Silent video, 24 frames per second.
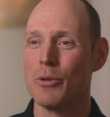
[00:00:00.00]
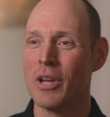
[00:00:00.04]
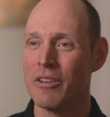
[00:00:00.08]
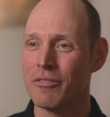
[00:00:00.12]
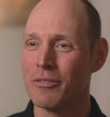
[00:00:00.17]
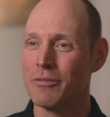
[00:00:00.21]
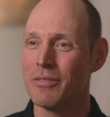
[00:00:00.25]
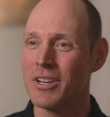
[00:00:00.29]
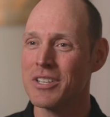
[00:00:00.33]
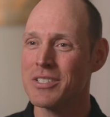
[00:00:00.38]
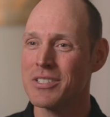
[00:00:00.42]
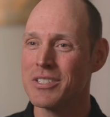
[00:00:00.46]
We have
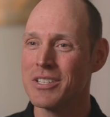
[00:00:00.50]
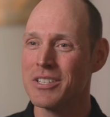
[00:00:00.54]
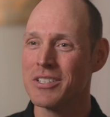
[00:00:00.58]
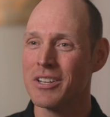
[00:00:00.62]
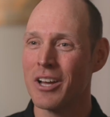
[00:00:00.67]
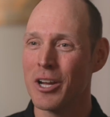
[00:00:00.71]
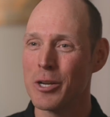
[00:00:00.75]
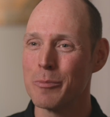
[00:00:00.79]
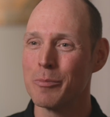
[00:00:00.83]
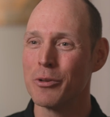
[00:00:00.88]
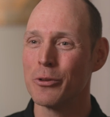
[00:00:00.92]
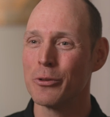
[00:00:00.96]
invested
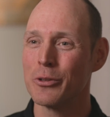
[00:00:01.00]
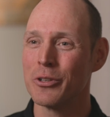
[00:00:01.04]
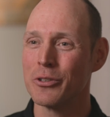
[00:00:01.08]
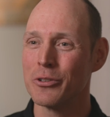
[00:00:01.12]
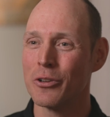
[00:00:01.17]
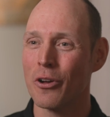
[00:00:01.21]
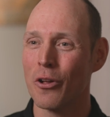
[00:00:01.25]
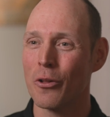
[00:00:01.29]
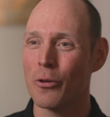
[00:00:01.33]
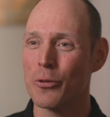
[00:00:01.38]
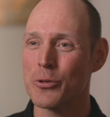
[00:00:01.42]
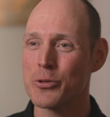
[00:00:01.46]
$9 billion
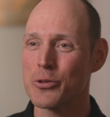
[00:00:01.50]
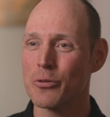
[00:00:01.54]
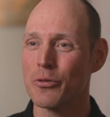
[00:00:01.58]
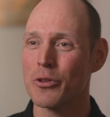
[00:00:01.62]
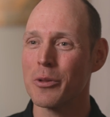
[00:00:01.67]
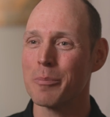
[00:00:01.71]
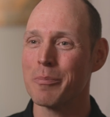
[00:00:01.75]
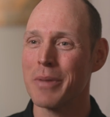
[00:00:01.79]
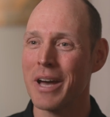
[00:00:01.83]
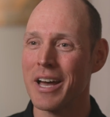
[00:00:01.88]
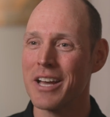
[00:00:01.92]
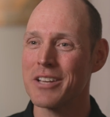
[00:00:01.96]
over the
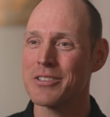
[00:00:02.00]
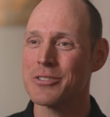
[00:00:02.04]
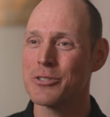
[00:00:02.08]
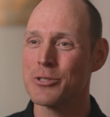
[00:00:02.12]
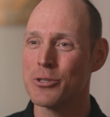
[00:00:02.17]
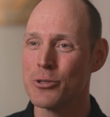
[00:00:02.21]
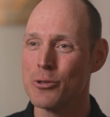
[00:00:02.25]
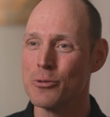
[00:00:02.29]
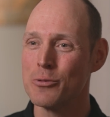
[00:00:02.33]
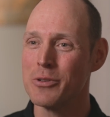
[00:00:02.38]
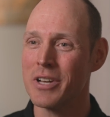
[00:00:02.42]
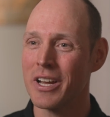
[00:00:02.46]
past
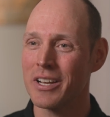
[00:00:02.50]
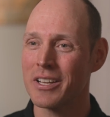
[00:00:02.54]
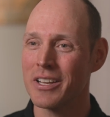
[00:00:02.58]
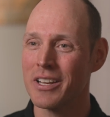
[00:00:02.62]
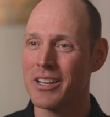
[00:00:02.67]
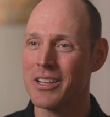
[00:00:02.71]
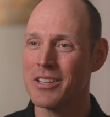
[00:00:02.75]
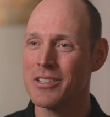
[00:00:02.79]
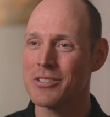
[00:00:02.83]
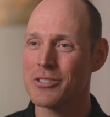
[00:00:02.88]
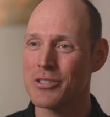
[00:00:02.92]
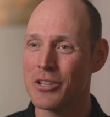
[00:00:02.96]
two
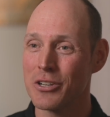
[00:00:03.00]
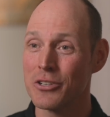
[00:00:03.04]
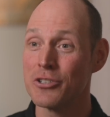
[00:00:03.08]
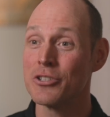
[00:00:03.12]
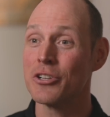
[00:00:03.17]
decades